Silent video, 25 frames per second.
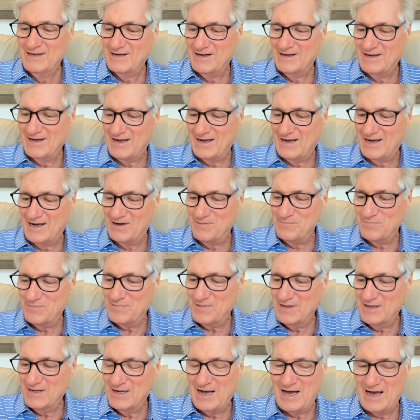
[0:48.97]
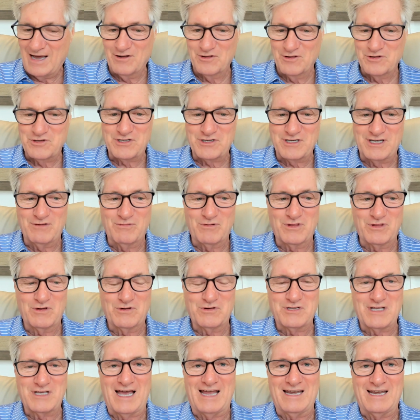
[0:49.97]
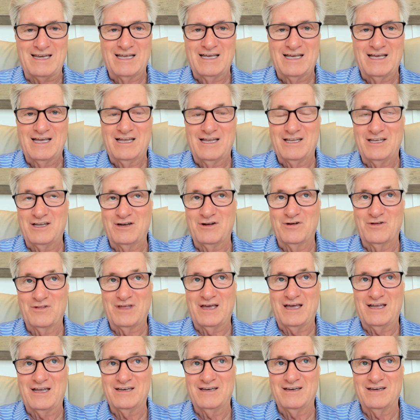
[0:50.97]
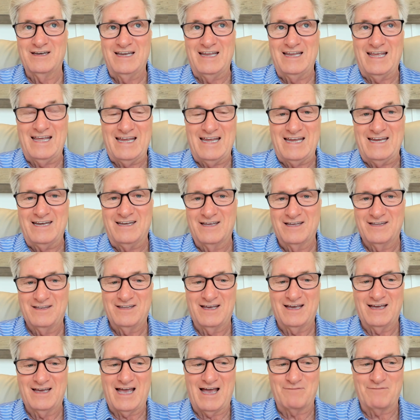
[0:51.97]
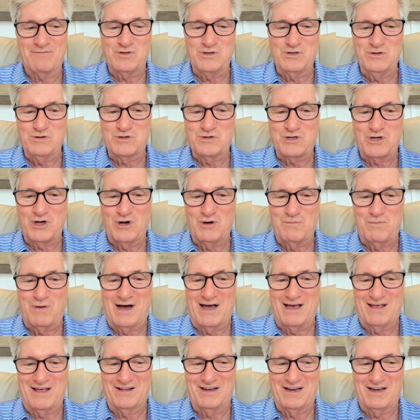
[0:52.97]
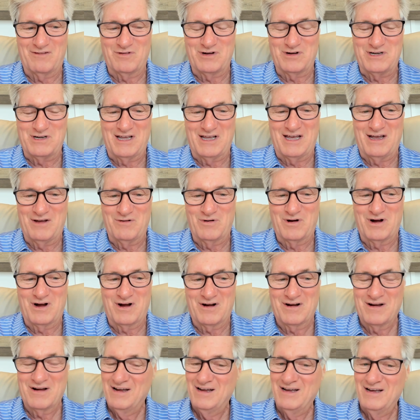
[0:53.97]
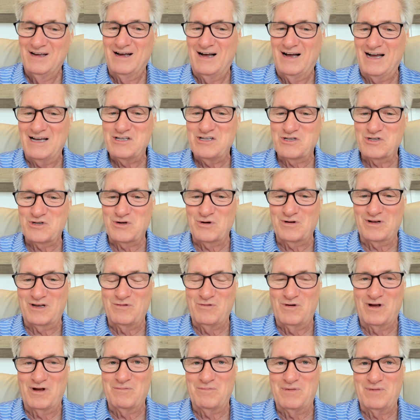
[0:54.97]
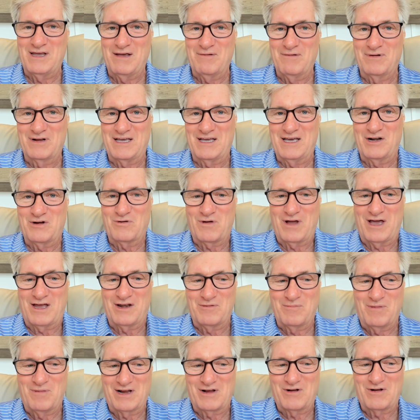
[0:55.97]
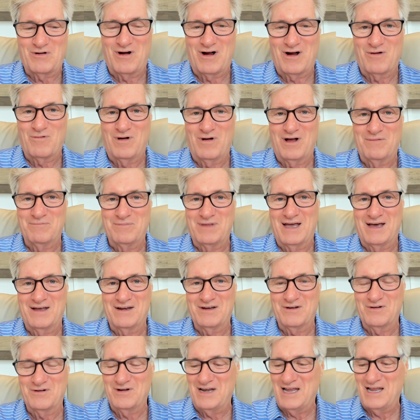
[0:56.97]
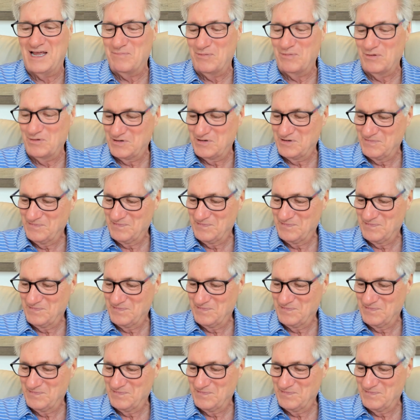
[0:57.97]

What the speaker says: I don't see where there's that, you know, that need to have to use Copilot every day, where I certainly want to be able to get around in my car while I'm down here in Naples.